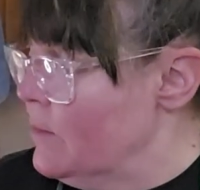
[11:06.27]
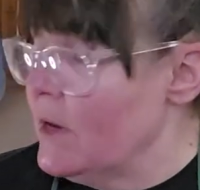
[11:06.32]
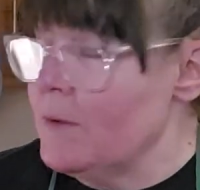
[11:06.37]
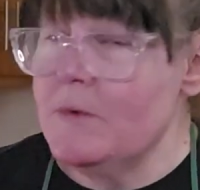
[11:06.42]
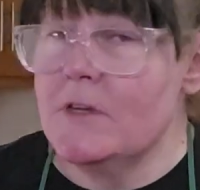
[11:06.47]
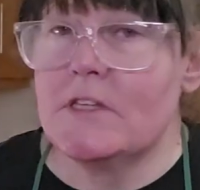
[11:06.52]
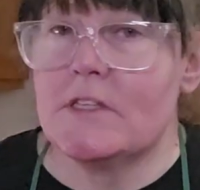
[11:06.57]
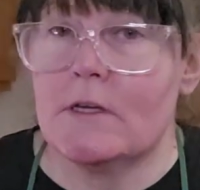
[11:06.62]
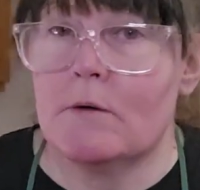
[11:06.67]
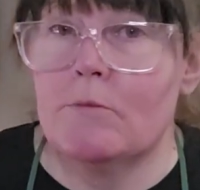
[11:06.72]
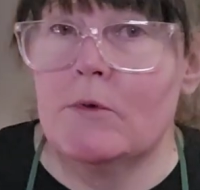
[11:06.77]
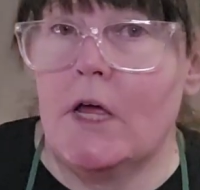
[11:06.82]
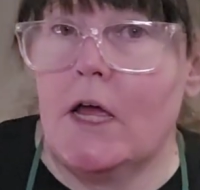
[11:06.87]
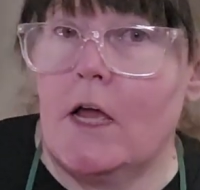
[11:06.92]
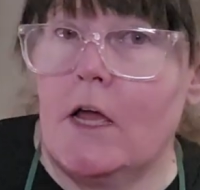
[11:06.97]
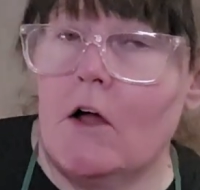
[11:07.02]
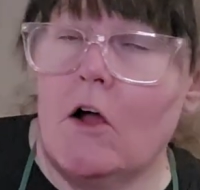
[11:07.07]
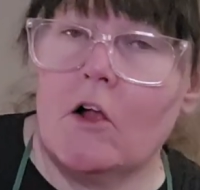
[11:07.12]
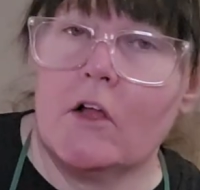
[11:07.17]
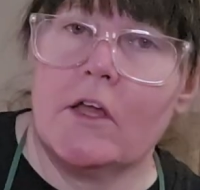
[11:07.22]
Maybe
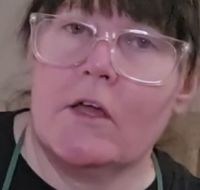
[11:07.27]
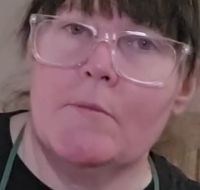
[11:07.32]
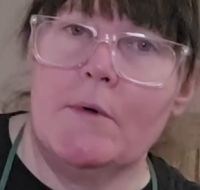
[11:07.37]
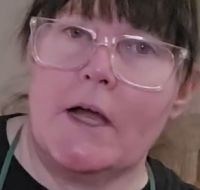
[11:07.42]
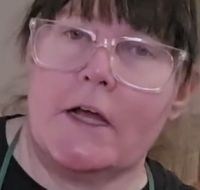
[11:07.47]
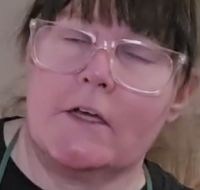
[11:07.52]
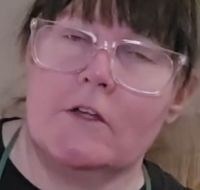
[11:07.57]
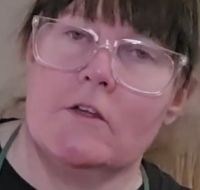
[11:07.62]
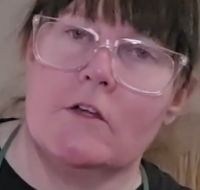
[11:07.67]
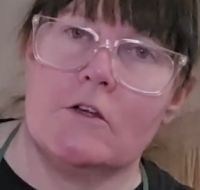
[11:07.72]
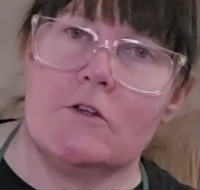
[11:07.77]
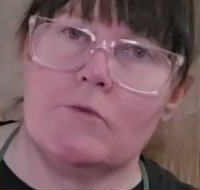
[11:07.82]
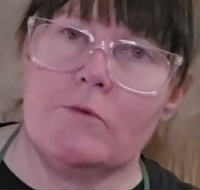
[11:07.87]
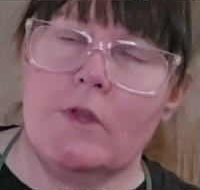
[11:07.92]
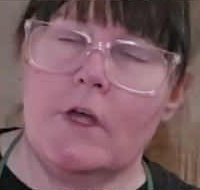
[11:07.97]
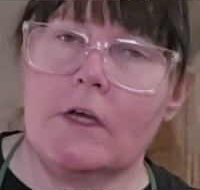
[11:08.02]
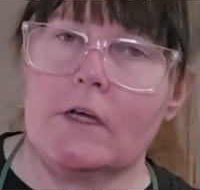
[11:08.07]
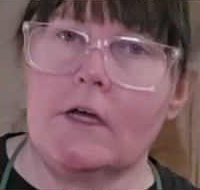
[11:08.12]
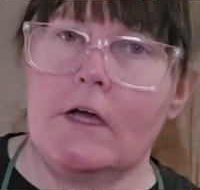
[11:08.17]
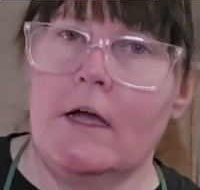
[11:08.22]
someday I'll get back in touch
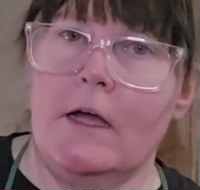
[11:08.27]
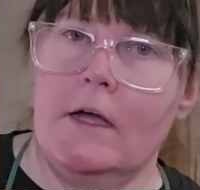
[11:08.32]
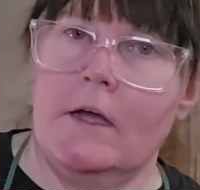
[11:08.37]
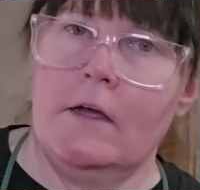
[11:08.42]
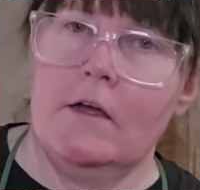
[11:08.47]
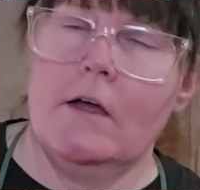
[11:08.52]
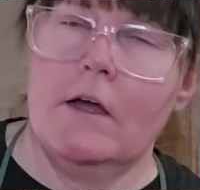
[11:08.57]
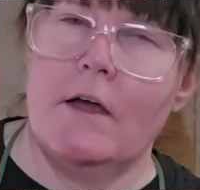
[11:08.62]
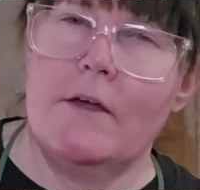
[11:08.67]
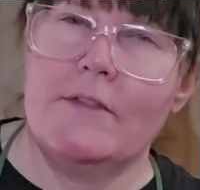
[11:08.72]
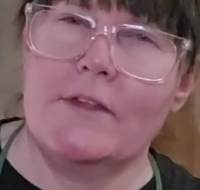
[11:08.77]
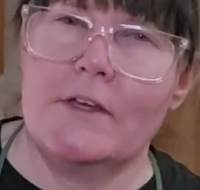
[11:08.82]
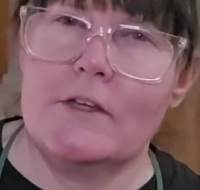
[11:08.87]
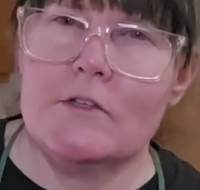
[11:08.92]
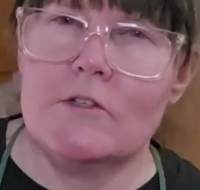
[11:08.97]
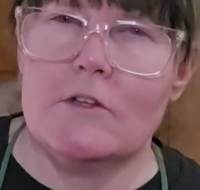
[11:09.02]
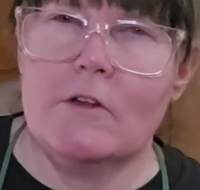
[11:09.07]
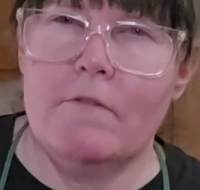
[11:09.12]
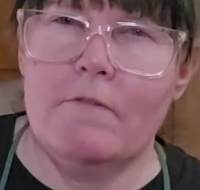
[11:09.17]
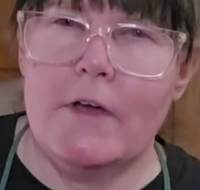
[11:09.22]
with that guy. I think
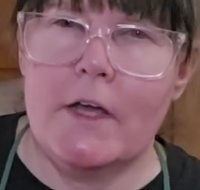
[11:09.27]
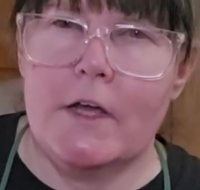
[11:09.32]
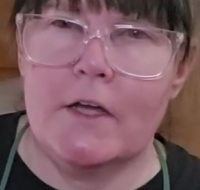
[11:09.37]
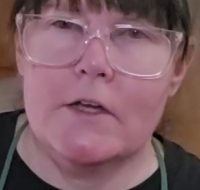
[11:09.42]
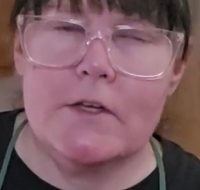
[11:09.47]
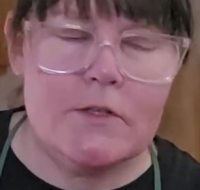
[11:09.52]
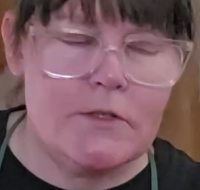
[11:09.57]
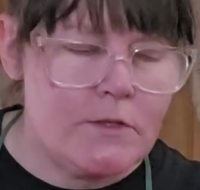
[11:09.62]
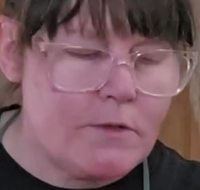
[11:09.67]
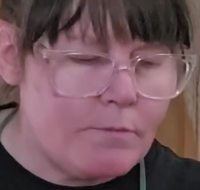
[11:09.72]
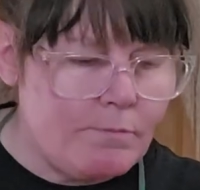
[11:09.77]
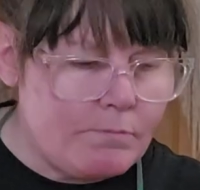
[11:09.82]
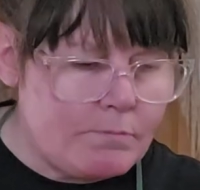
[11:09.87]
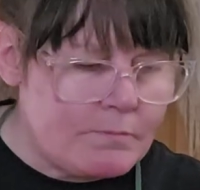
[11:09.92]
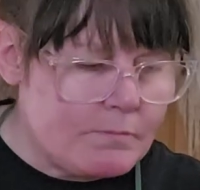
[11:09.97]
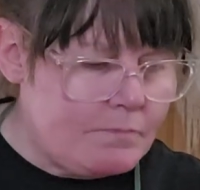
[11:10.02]
he's still in Vegas.